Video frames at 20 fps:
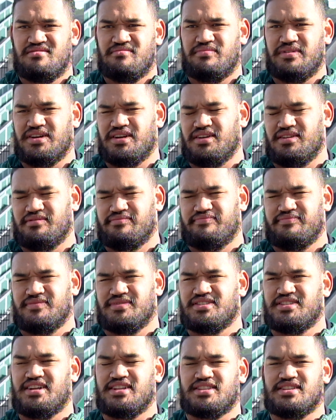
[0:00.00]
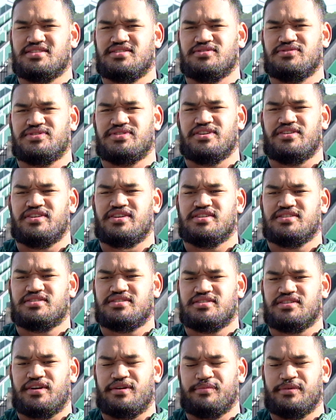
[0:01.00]
But it's nothing too
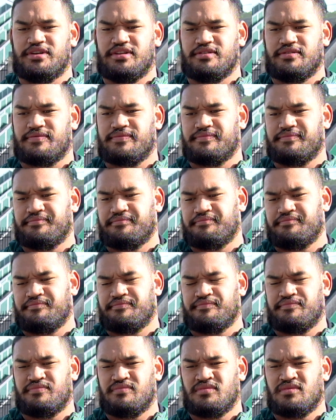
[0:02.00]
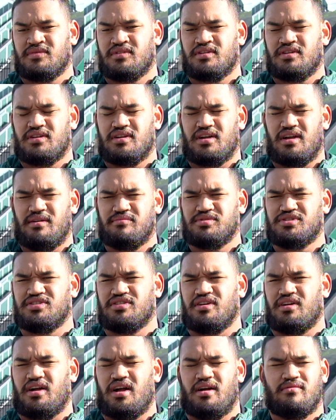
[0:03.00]
serious. I mean, I'm
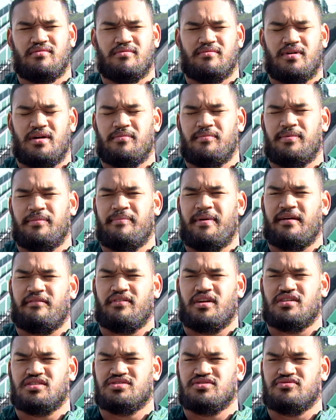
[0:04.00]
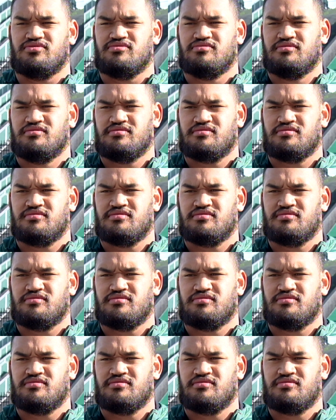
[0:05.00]
sure I'll be back very soon.